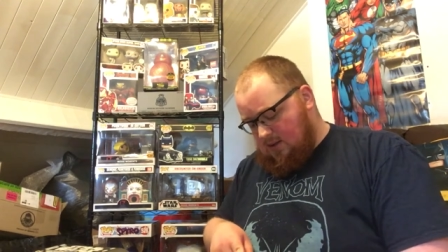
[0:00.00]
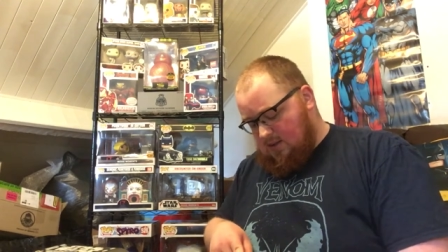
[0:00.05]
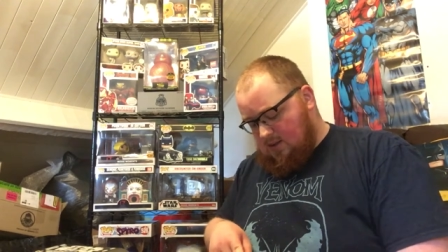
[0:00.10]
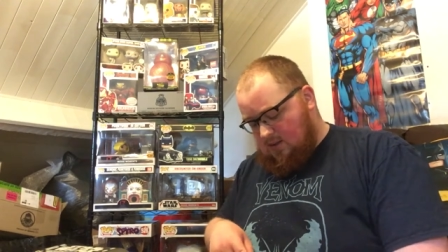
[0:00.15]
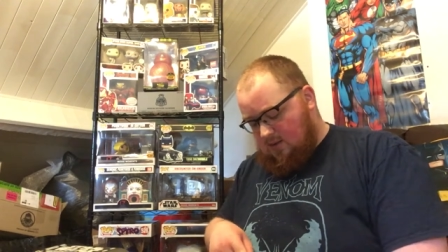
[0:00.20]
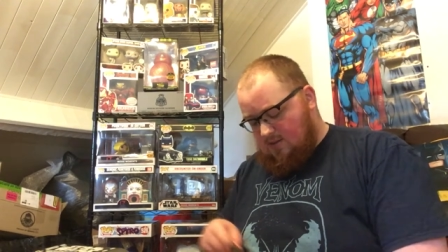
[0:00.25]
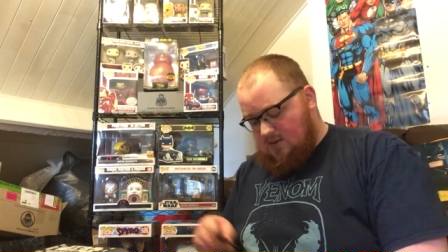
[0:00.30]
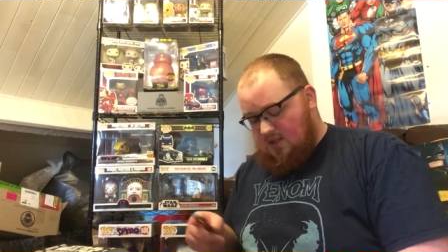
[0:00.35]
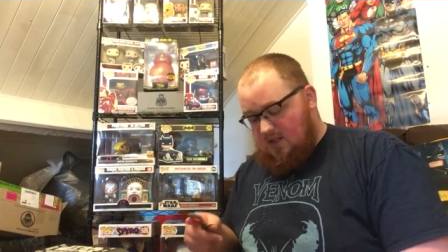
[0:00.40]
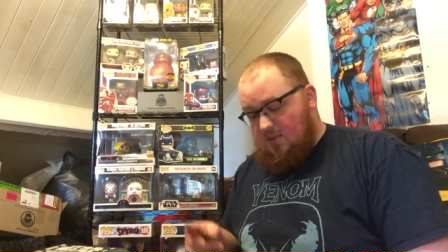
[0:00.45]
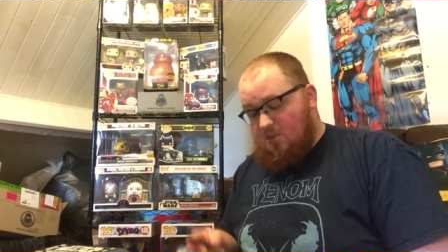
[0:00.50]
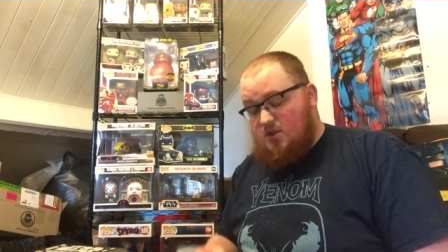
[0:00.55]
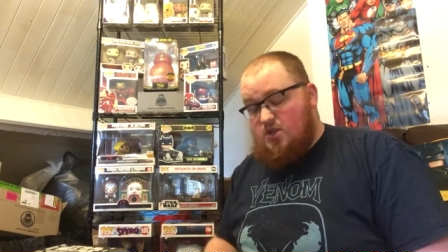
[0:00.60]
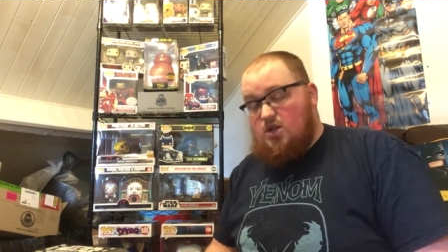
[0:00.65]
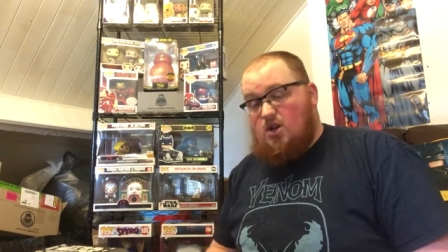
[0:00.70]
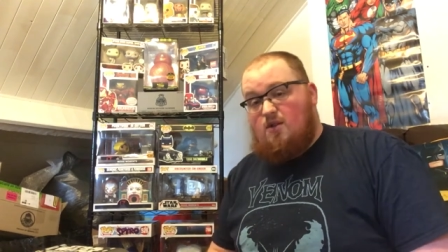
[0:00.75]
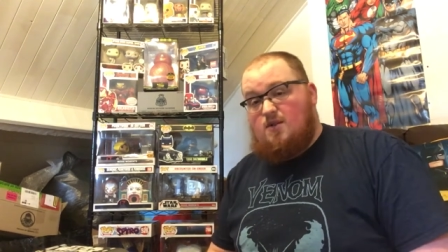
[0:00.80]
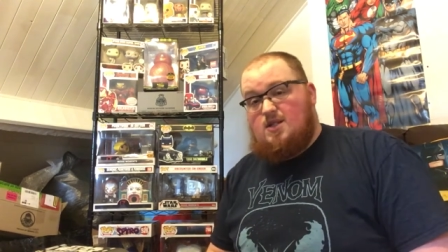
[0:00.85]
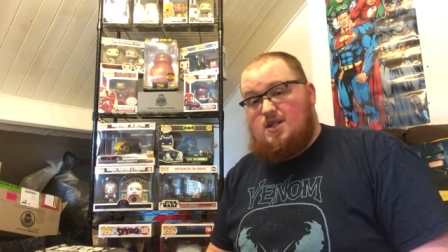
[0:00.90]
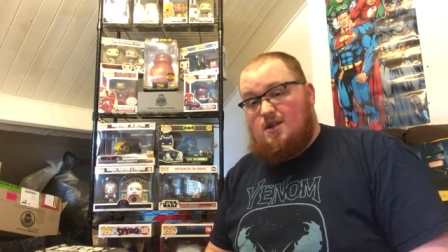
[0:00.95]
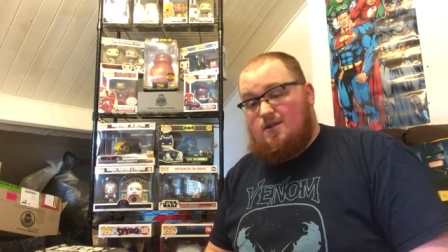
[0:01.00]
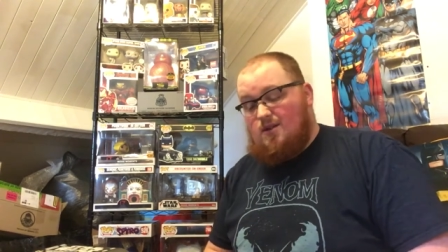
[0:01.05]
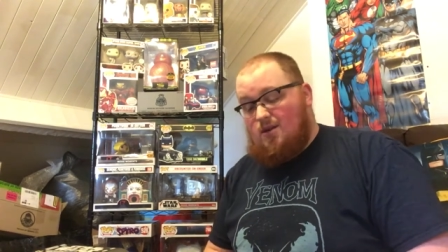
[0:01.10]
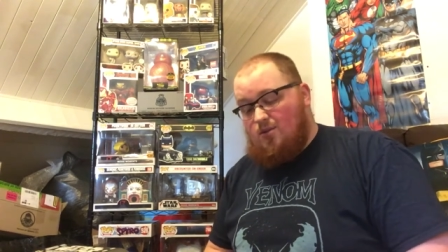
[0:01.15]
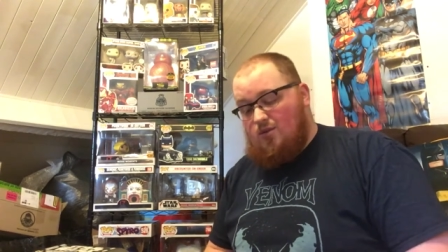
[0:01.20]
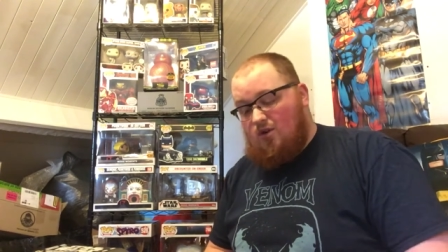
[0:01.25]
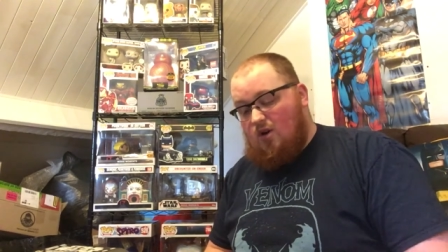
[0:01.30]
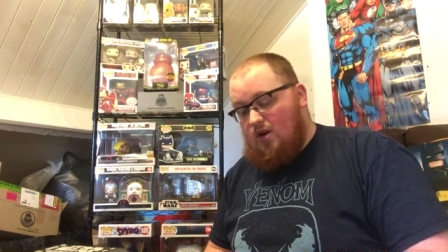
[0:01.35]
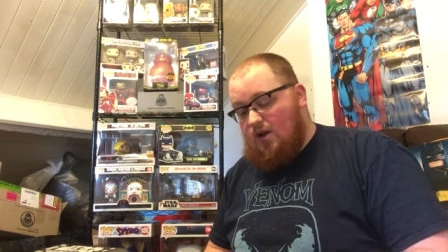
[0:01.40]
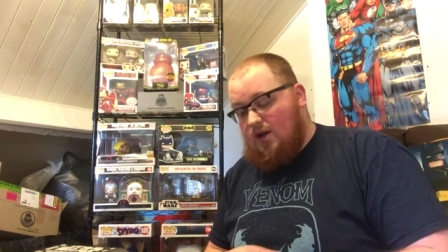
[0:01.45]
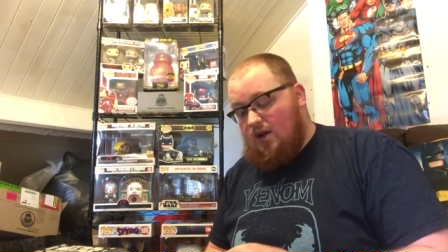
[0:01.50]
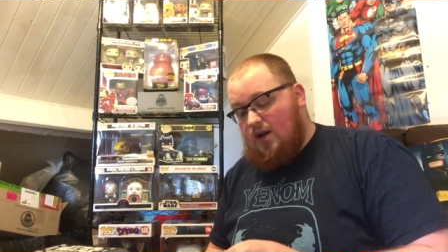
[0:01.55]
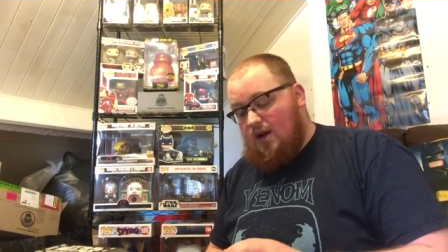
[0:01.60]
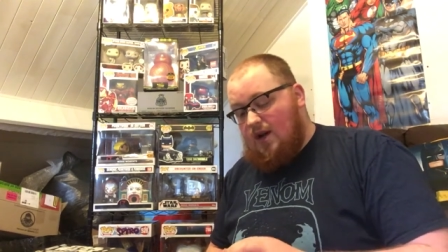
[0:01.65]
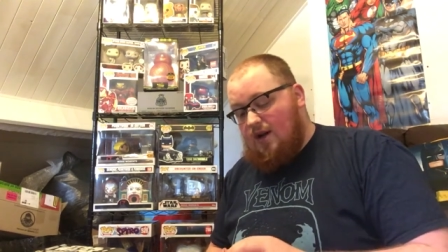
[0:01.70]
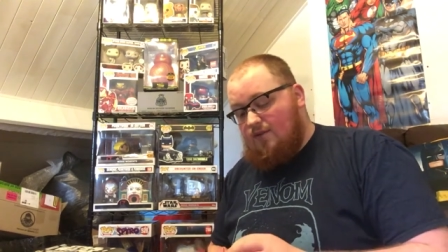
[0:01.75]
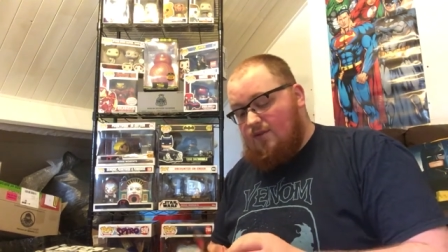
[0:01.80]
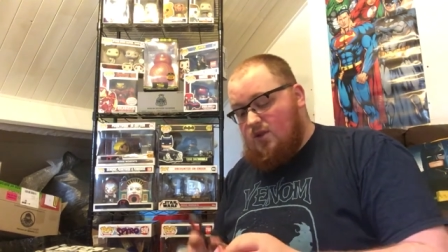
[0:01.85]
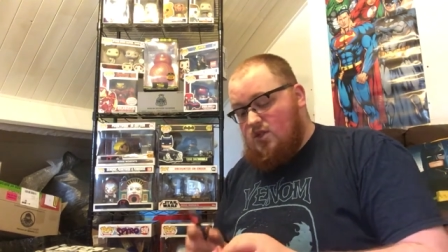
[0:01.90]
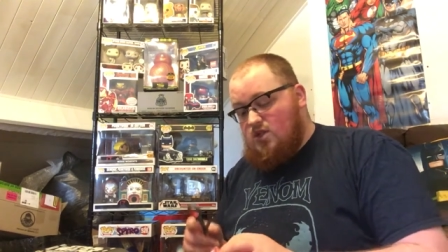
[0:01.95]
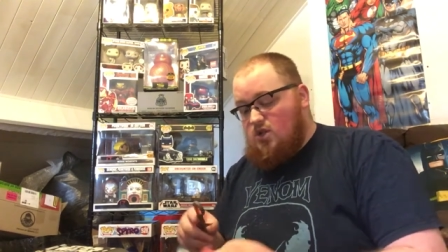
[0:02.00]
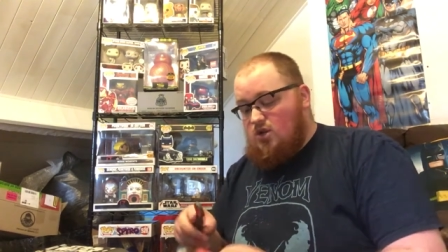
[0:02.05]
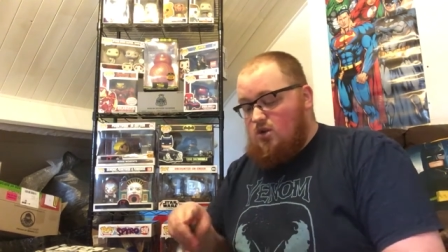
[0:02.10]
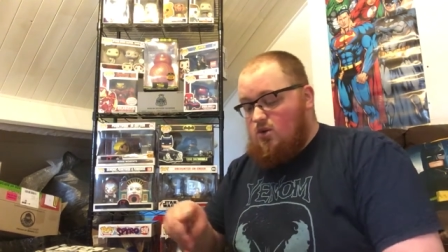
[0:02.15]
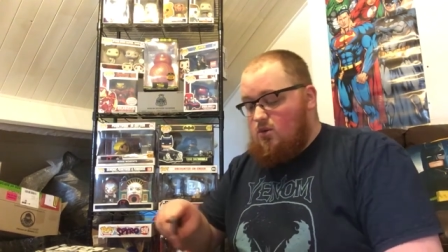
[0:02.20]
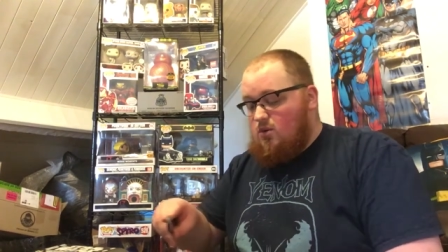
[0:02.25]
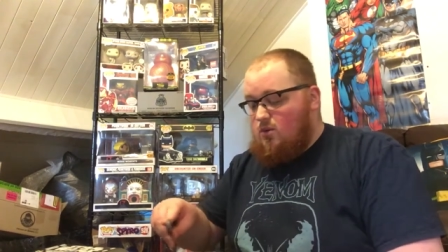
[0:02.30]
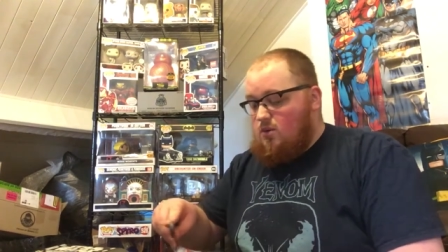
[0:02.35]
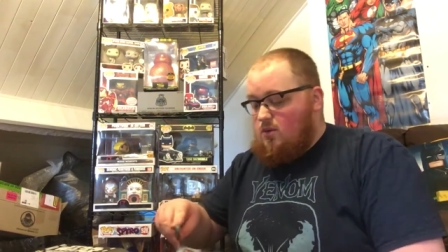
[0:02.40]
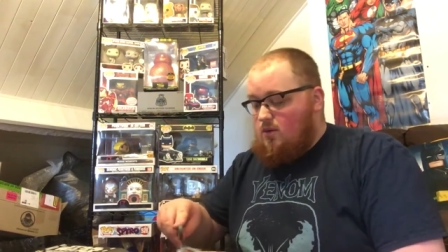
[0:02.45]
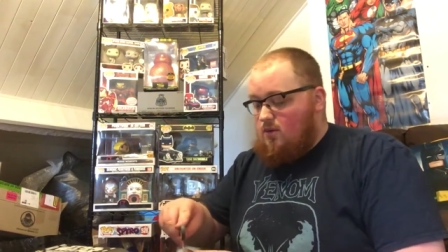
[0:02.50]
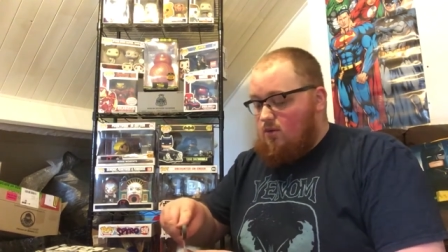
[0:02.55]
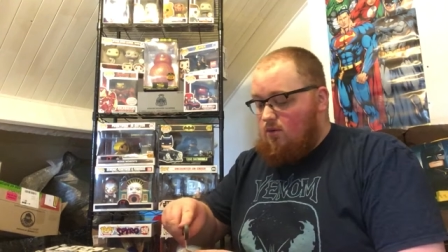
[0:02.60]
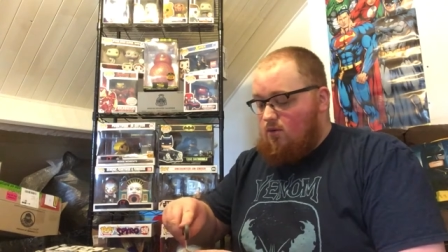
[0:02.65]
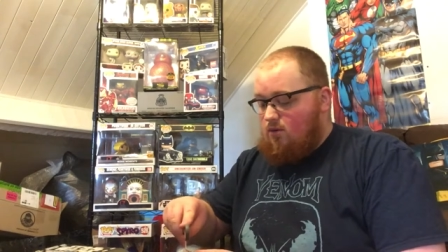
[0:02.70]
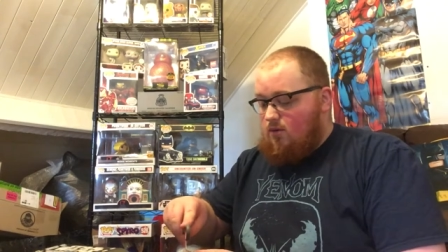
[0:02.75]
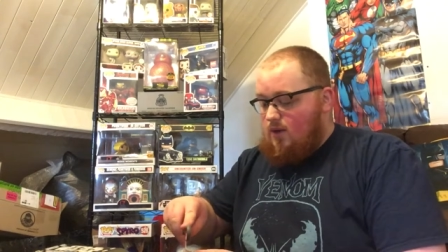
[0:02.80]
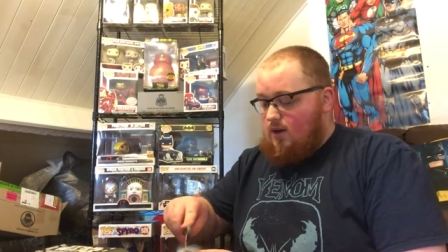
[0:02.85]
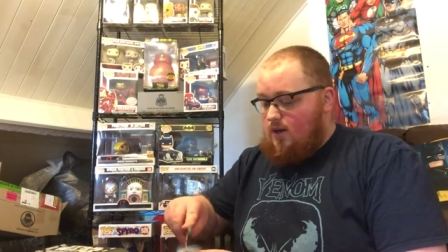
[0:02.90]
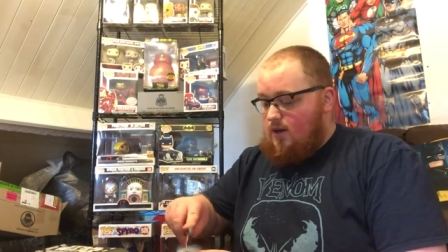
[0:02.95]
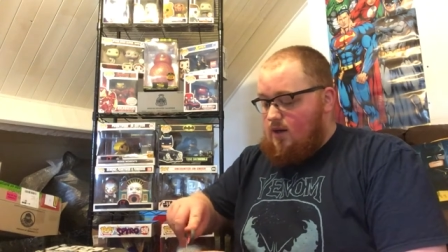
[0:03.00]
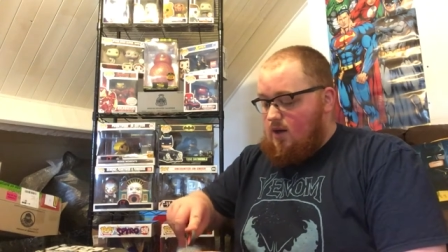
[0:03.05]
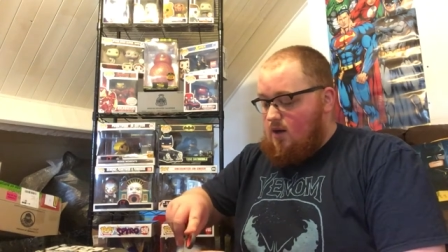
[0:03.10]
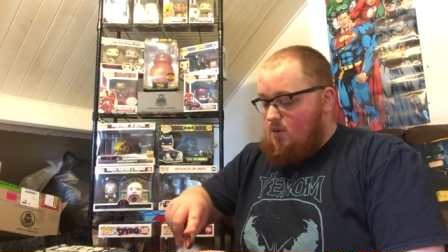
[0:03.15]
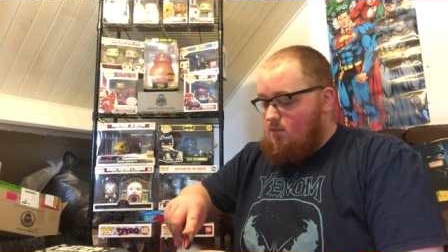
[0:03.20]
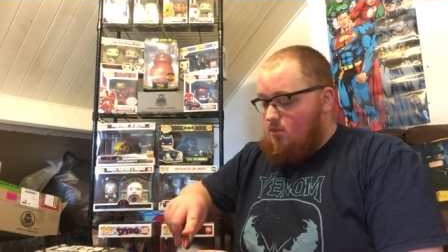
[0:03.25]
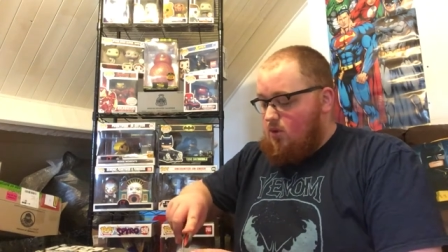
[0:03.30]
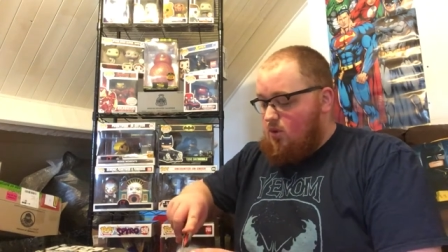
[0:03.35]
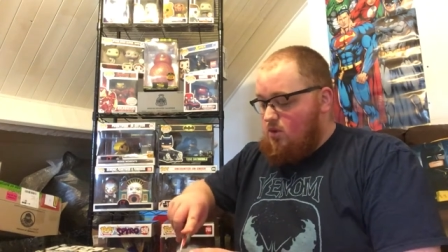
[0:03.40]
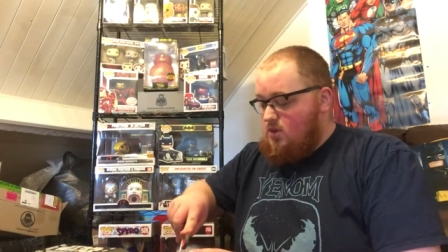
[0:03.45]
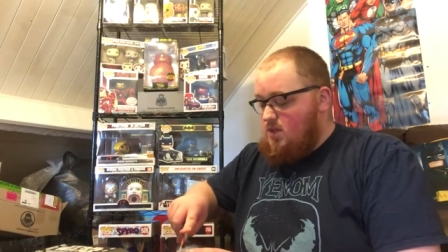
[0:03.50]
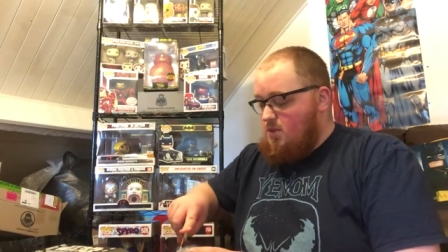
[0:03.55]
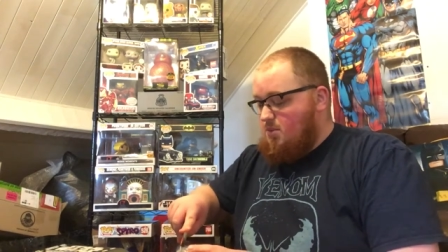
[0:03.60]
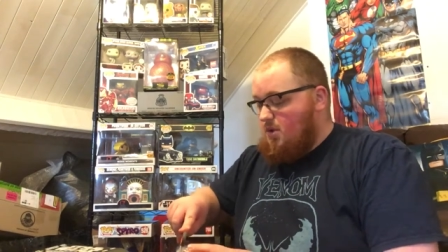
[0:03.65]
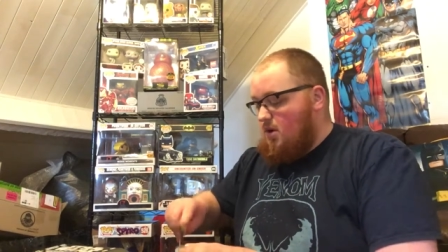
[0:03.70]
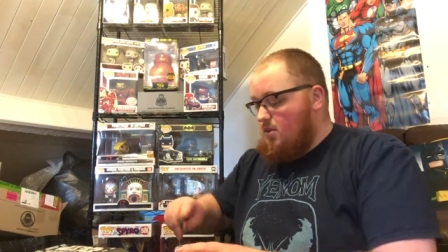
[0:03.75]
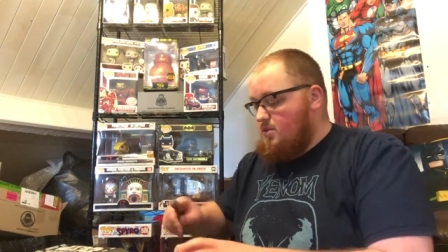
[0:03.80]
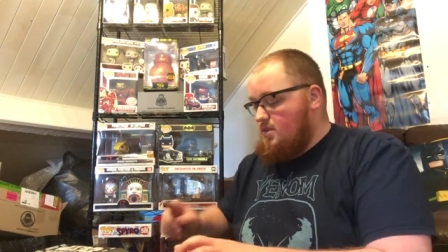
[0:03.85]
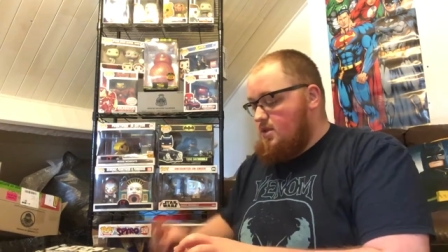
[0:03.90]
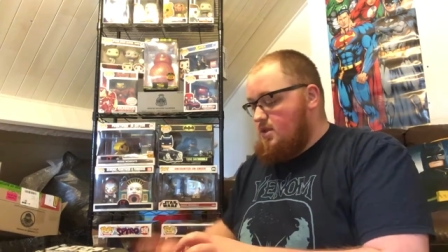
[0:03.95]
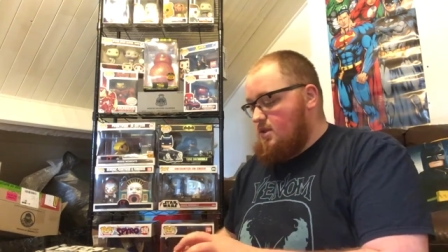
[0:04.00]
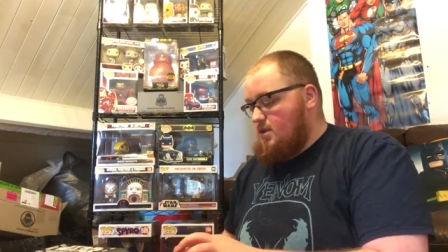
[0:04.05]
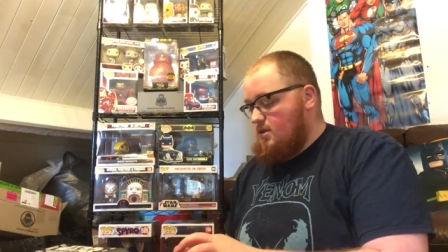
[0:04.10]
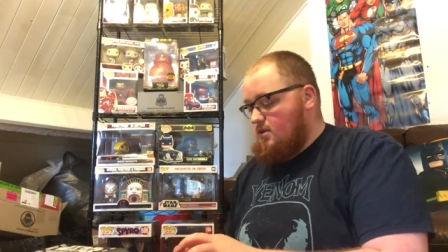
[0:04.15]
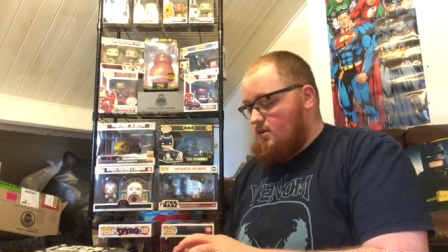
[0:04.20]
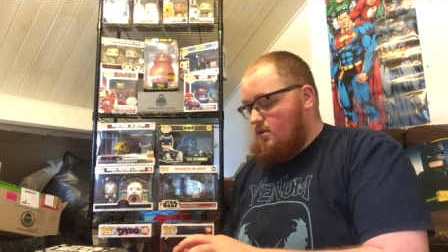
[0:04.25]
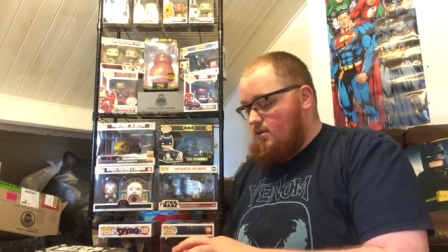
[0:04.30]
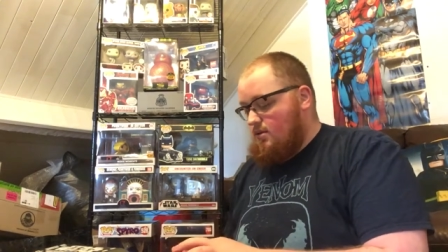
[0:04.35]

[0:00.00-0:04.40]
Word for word: So obviously the majority of them, we're only going to have the two Rick and Morty Pops.